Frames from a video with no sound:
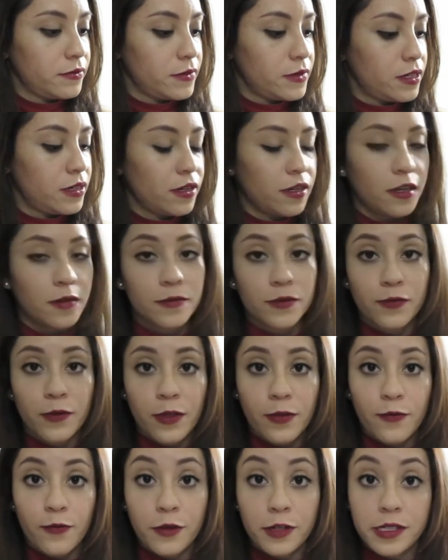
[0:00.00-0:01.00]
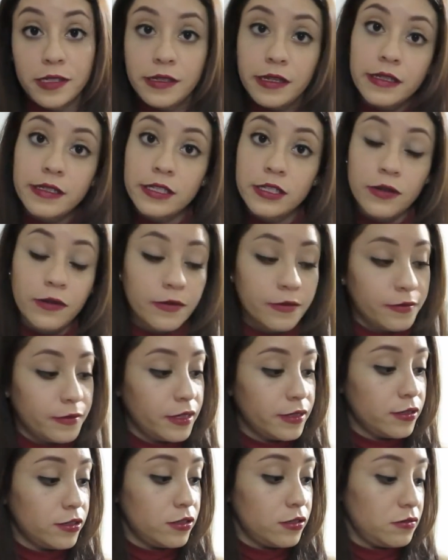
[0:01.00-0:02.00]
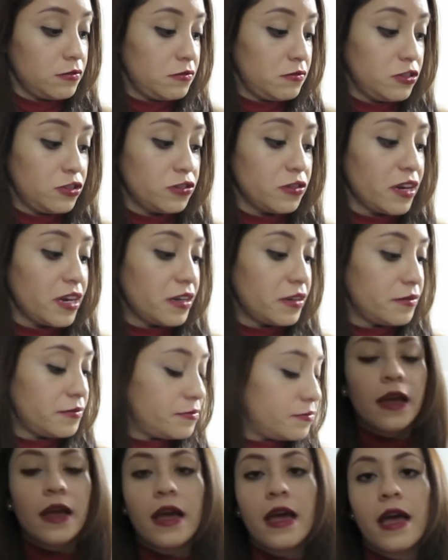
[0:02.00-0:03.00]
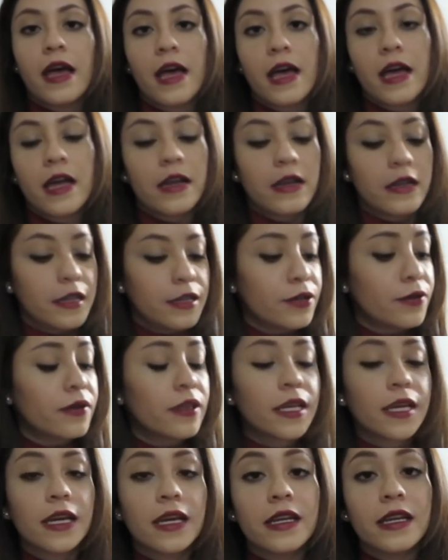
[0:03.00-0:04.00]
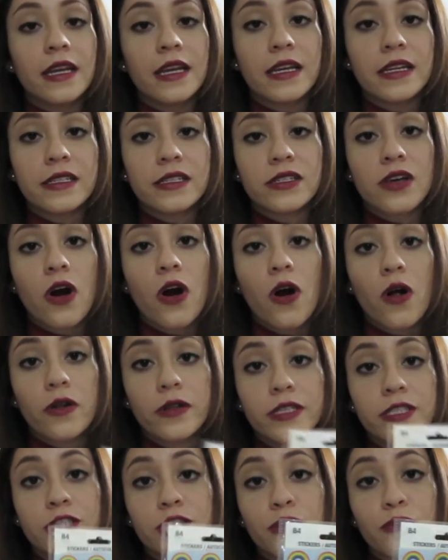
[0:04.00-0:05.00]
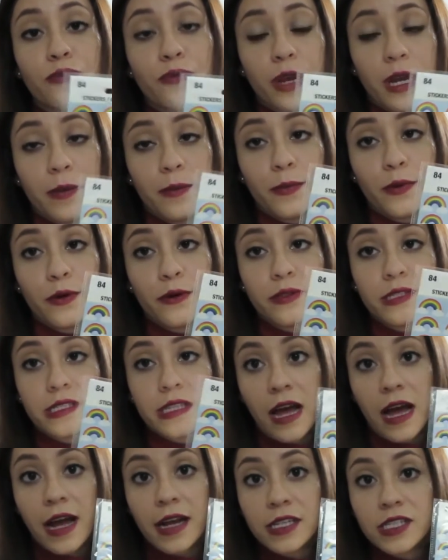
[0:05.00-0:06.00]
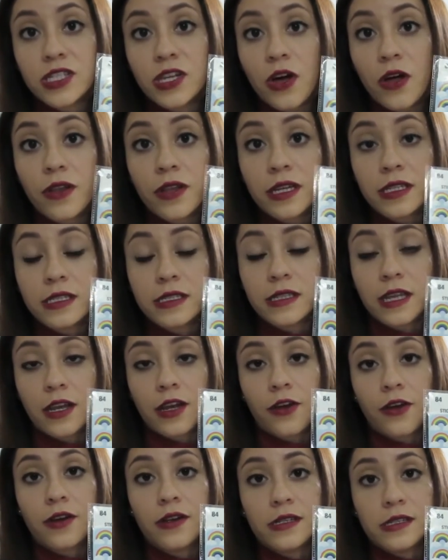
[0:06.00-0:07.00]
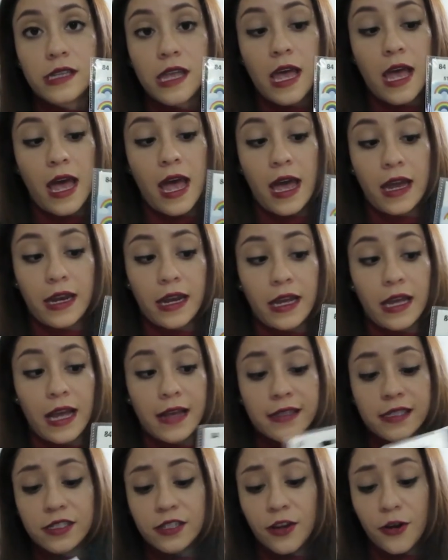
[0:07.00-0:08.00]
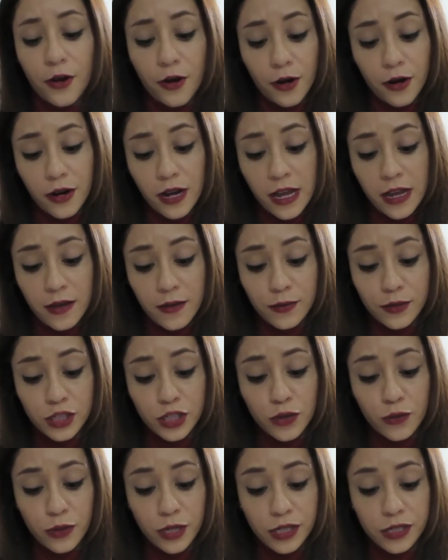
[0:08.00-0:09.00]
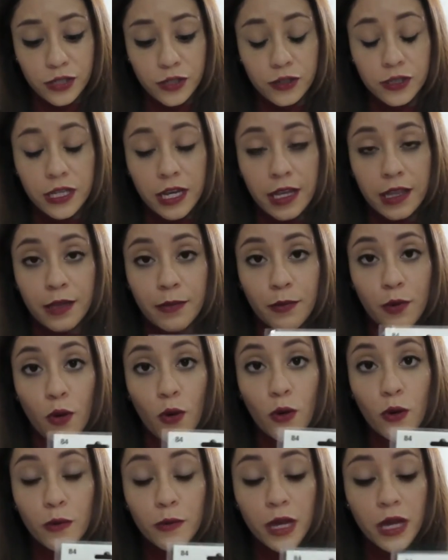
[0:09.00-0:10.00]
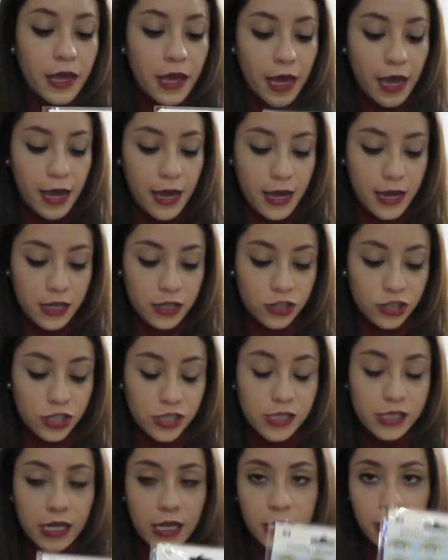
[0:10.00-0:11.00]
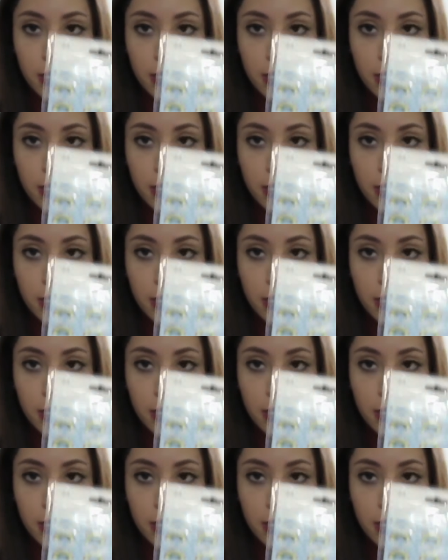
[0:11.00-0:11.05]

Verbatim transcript: And it comes with four sticks, so let's try it. And little Lynn is all into rainbows. I saw these stickers and I asked her if she wanted to take them home, and she said